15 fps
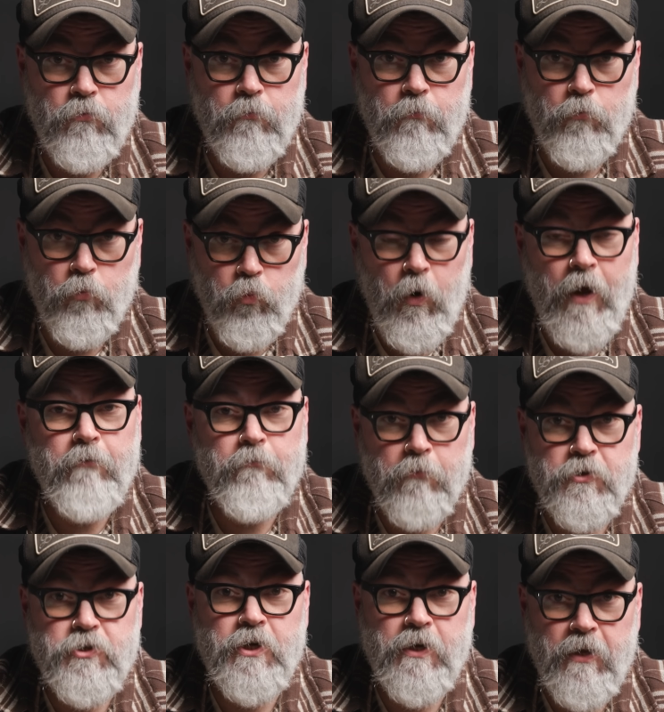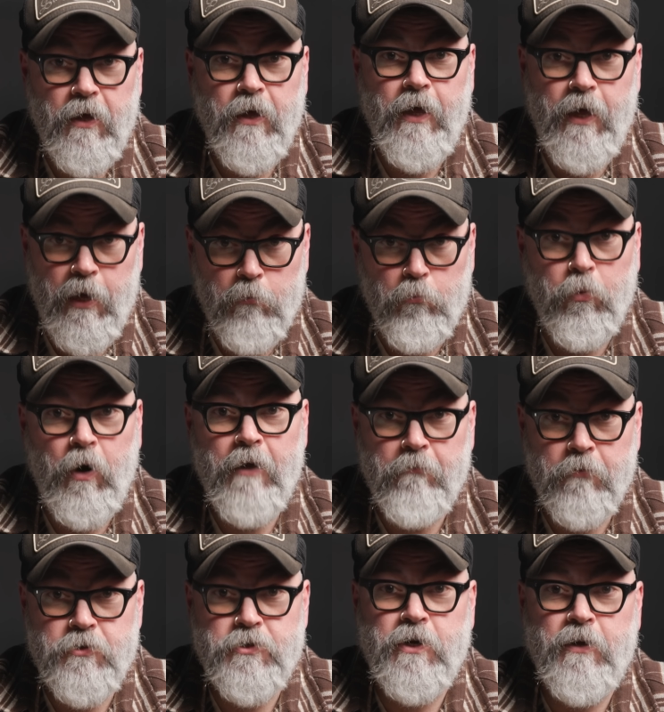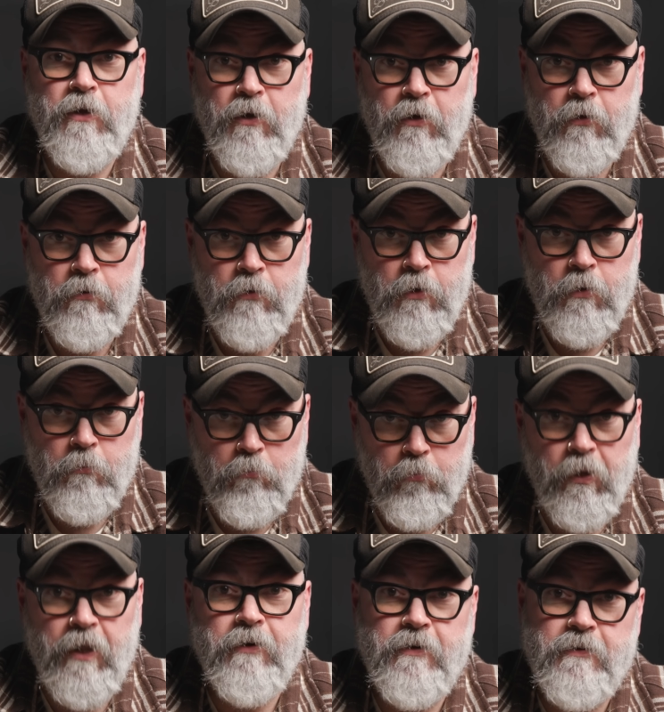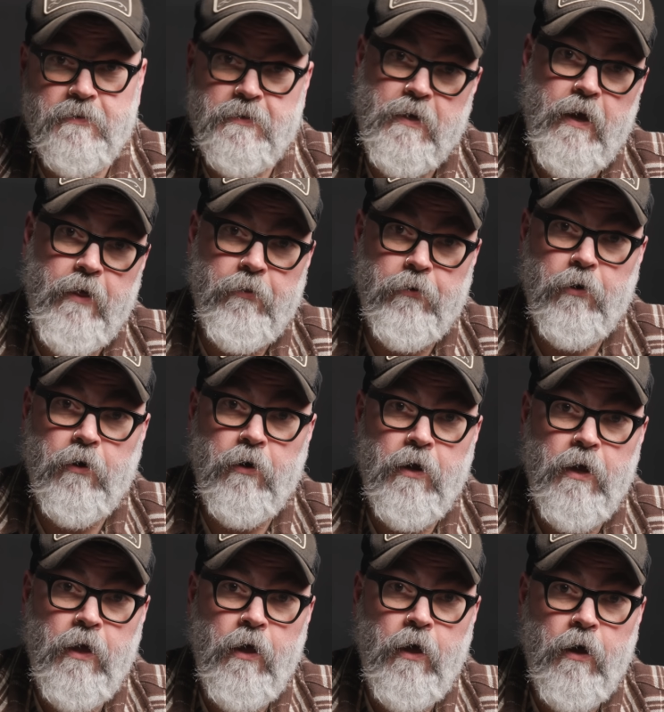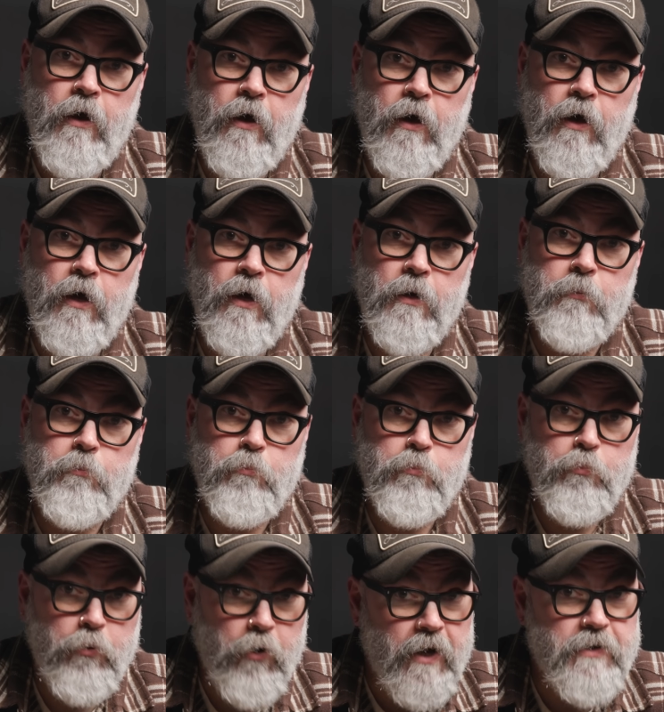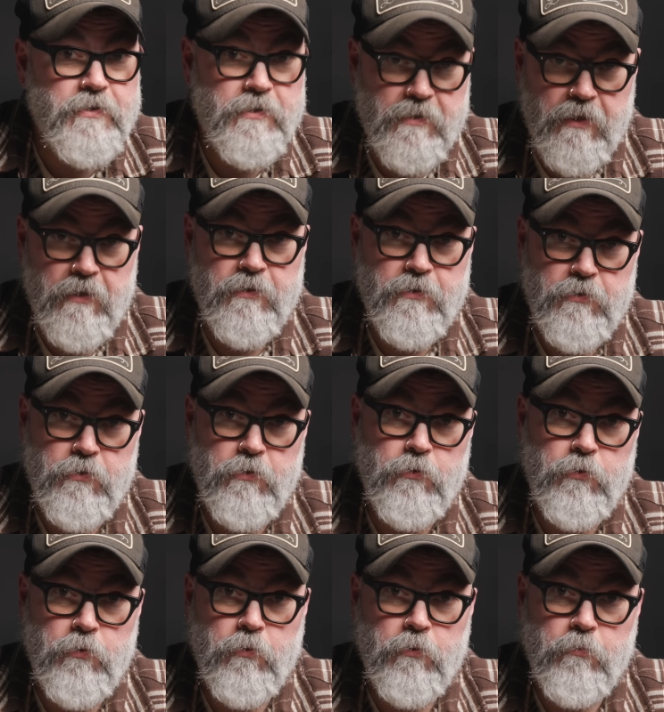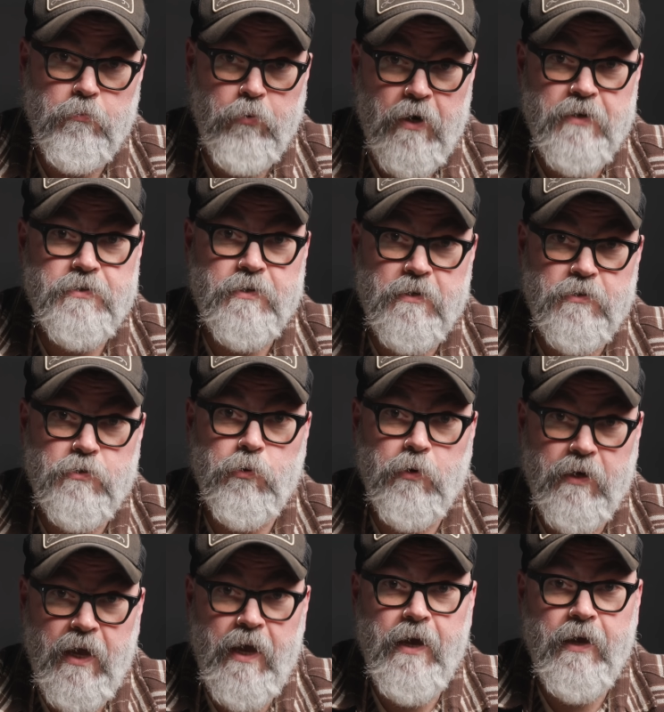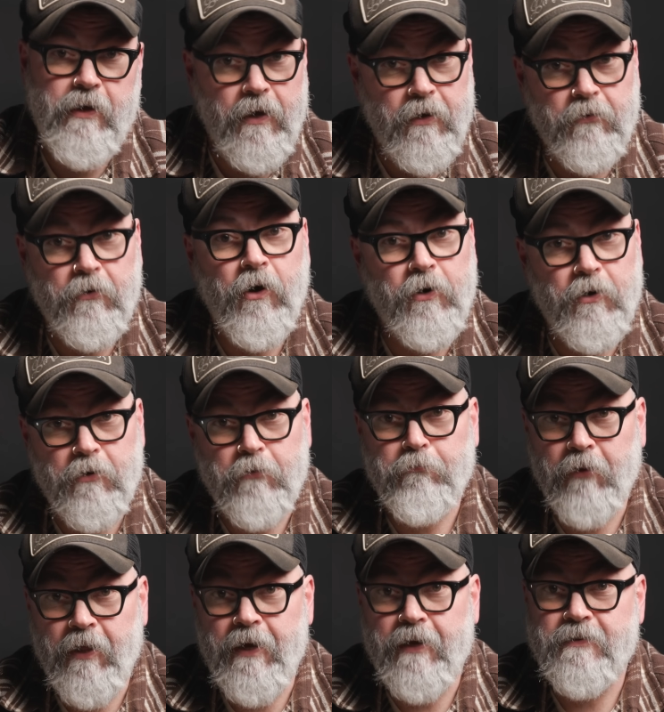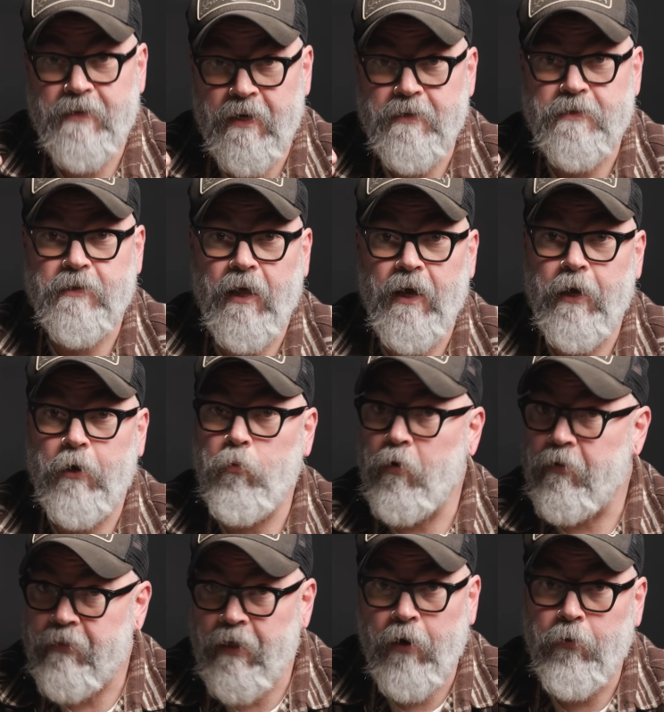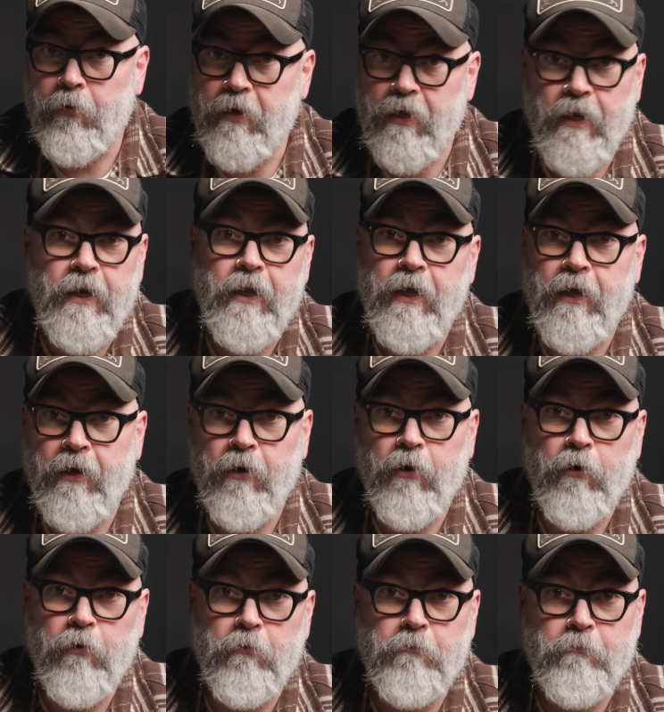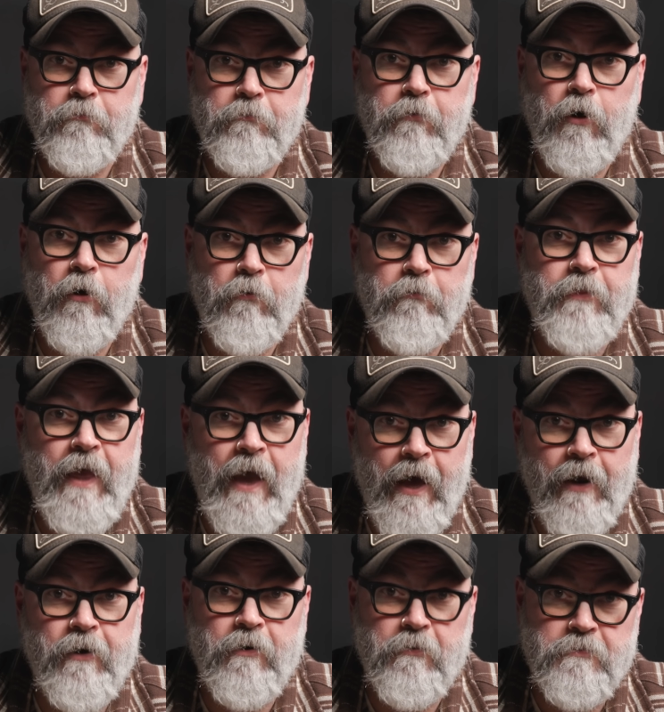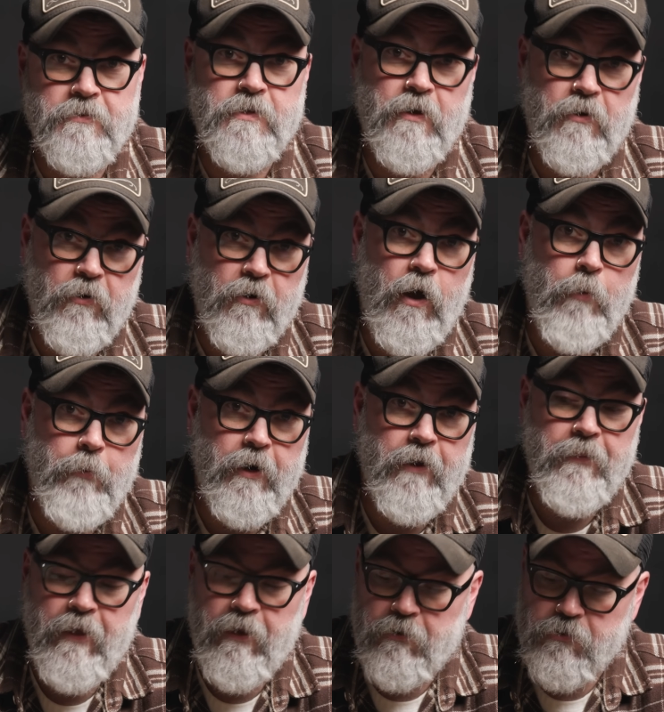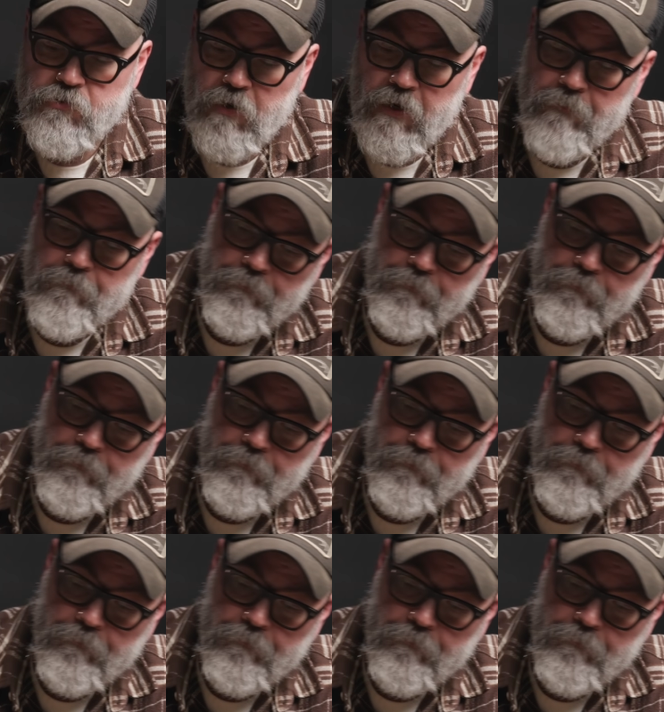red Virginia and bright Virginia blended together, pressed into a cake and cut into flake taste like, without any of the additives that are common in the industry.